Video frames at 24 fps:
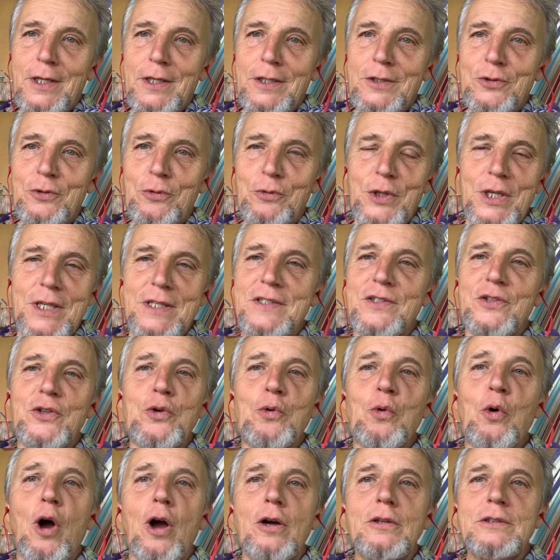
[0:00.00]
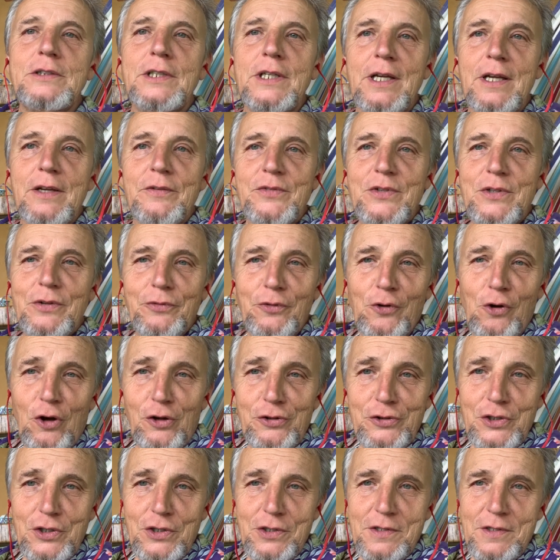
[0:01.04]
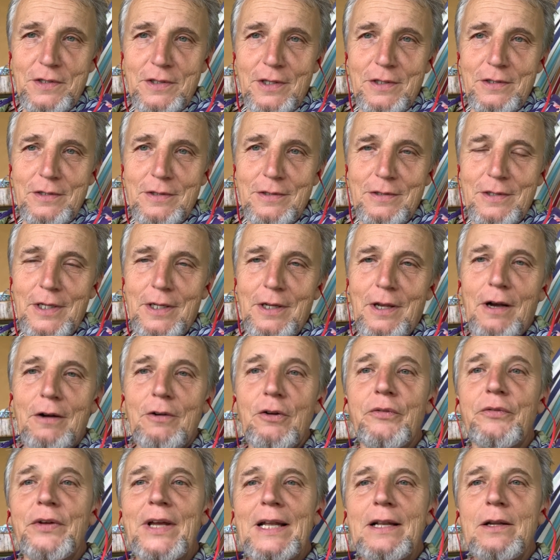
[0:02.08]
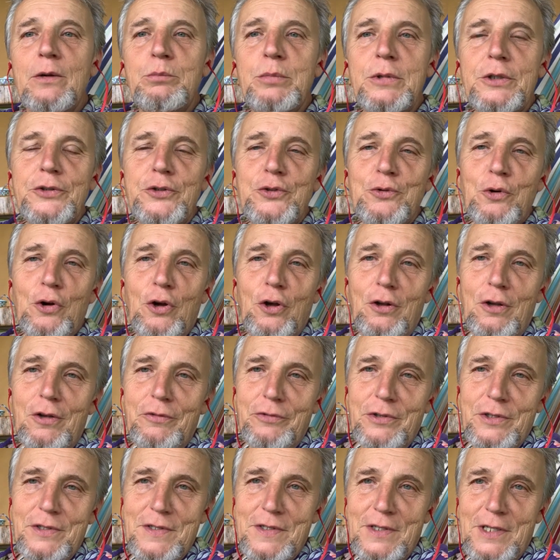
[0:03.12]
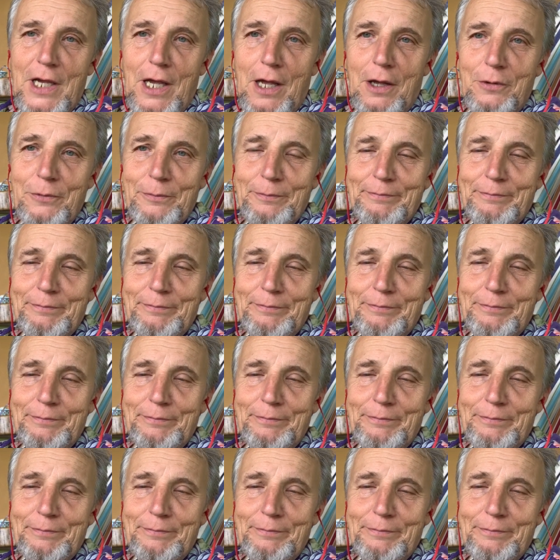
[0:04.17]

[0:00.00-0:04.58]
to these new octaves of consciousness that are available to all of us now.